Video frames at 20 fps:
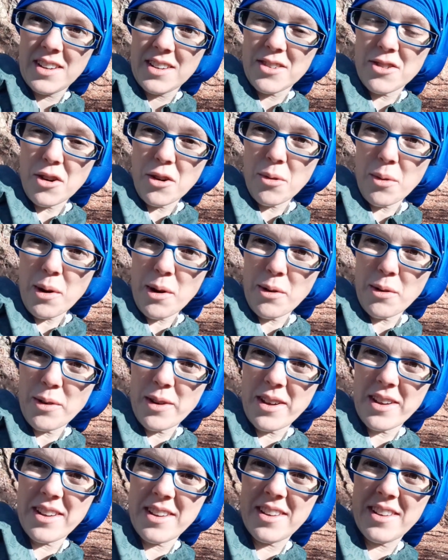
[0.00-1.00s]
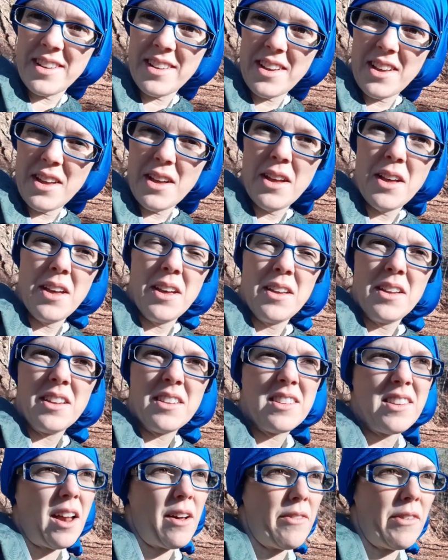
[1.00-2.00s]
dirt road.
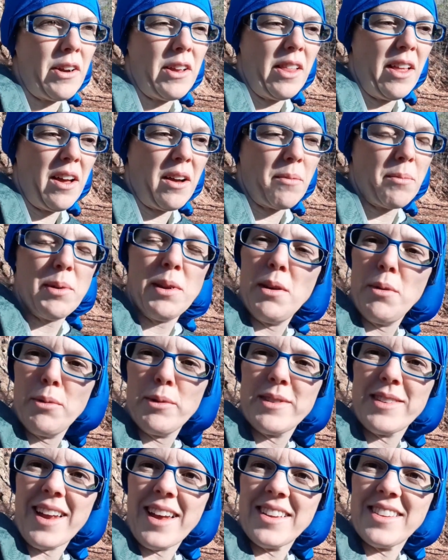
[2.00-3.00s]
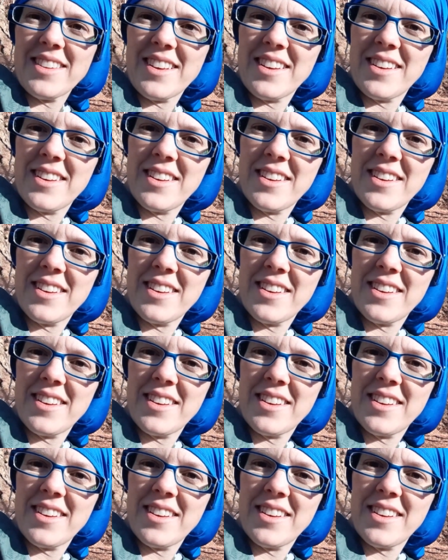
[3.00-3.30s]
It's not very long, but it was nice.